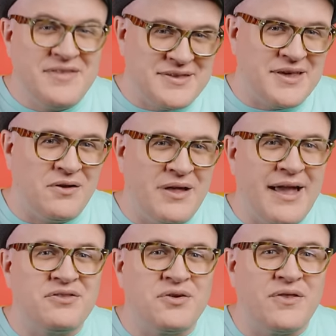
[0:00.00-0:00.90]
The single
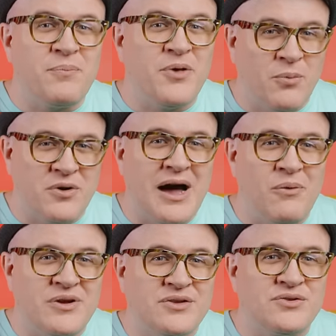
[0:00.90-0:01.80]
entered the Billboard
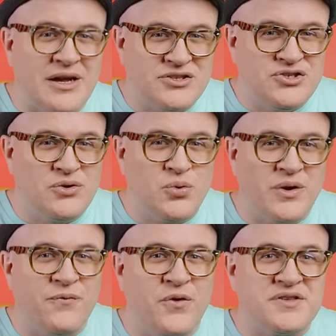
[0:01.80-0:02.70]
Hot one hundred on June
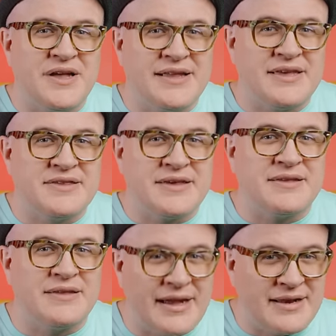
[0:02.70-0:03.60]
twenty-first, nineteen
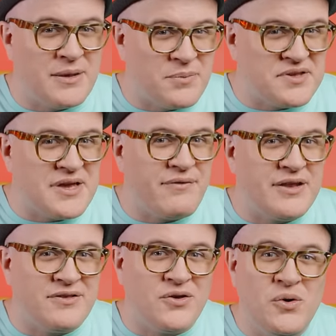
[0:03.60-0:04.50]
sixty-nine at number
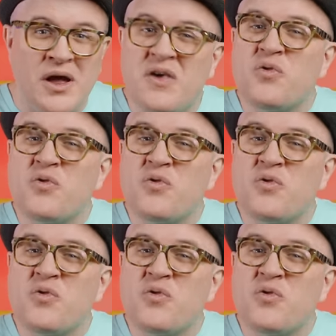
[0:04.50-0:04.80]
seventy-two.